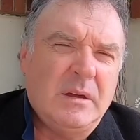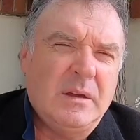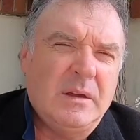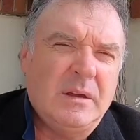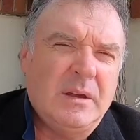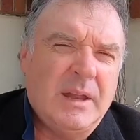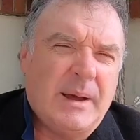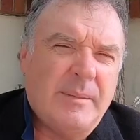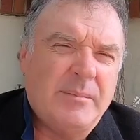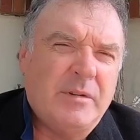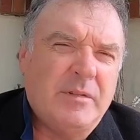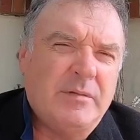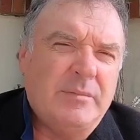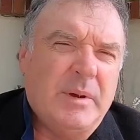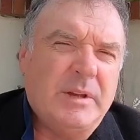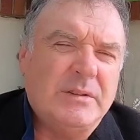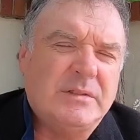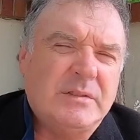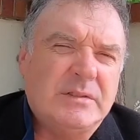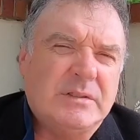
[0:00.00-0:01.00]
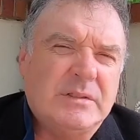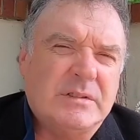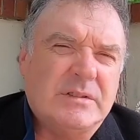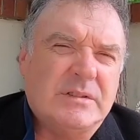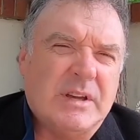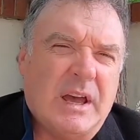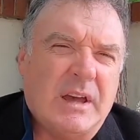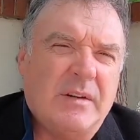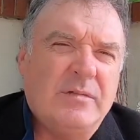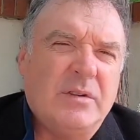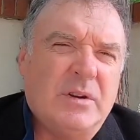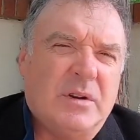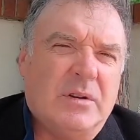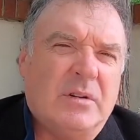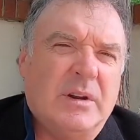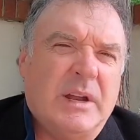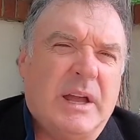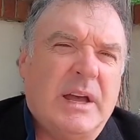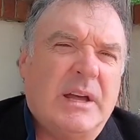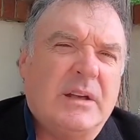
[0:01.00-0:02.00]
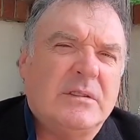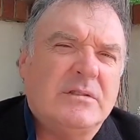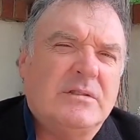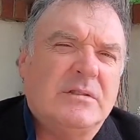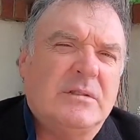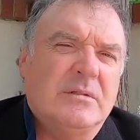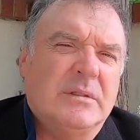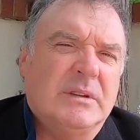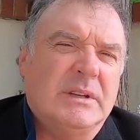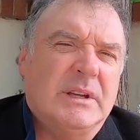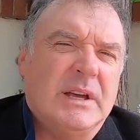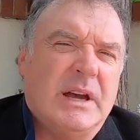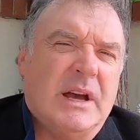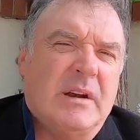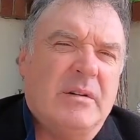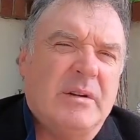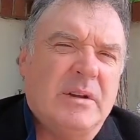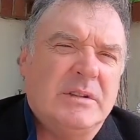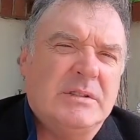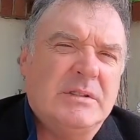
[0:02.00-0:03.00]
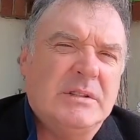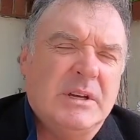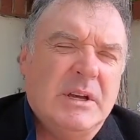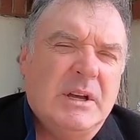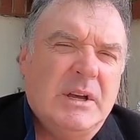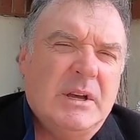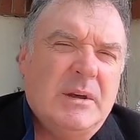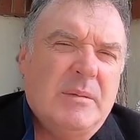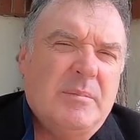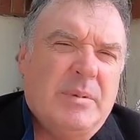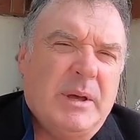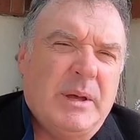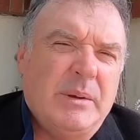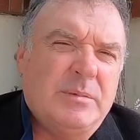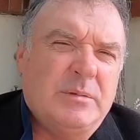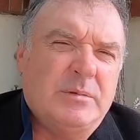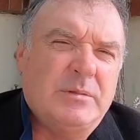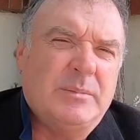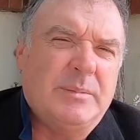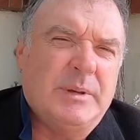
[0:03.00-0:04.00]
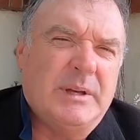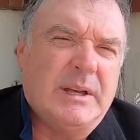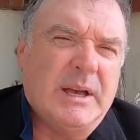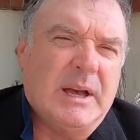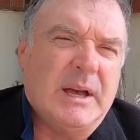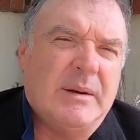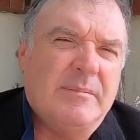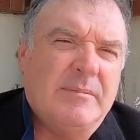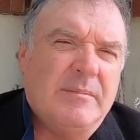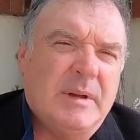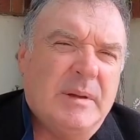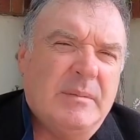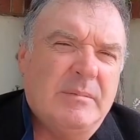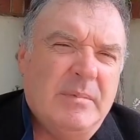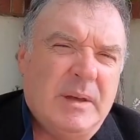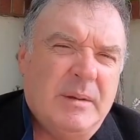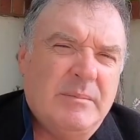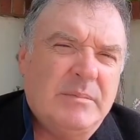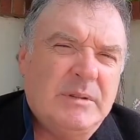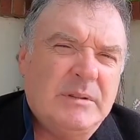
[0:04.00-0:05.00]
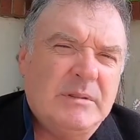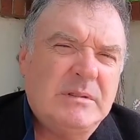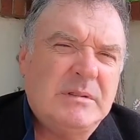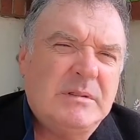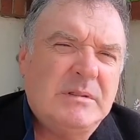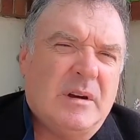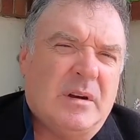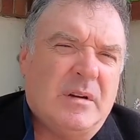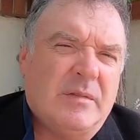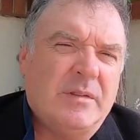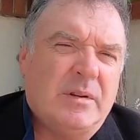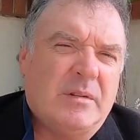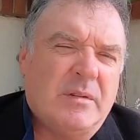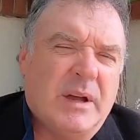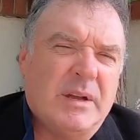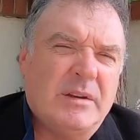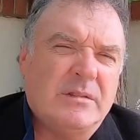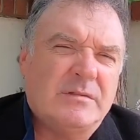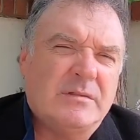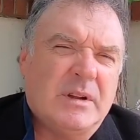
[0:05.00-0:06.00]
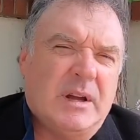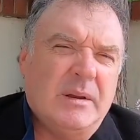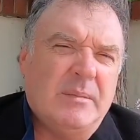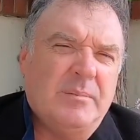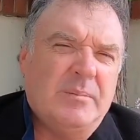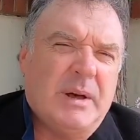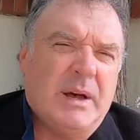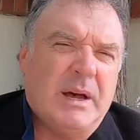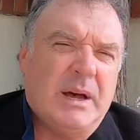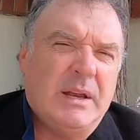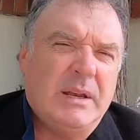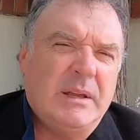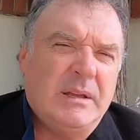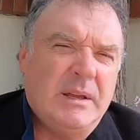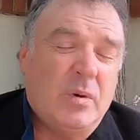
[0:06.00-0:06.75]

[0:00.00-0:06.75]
number of messages have gone out to encourage people to become members of the Great Australian Party.